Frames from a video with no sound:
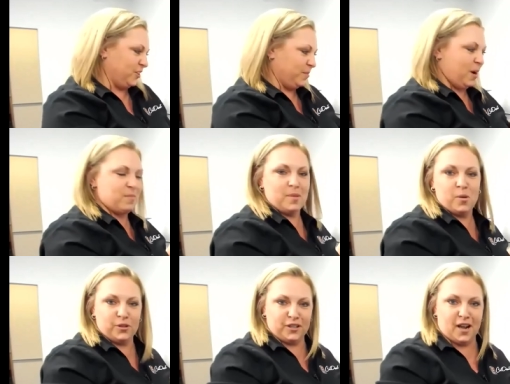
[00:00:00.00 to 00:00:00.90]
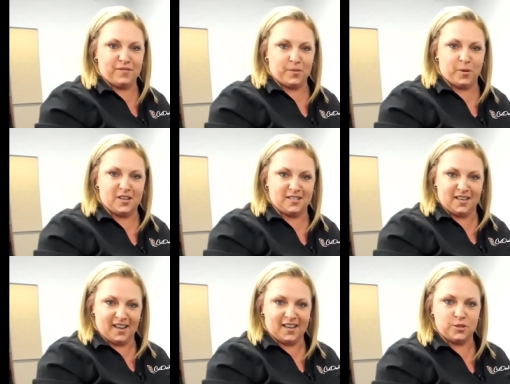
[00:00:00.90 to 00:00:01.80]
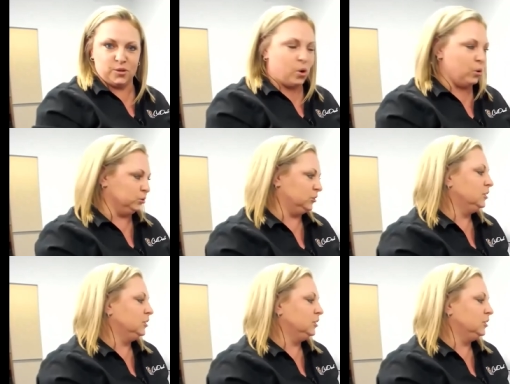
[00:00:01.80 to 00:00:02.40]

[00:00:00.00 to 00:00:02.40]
they probably pulled it off the press and it got too cold.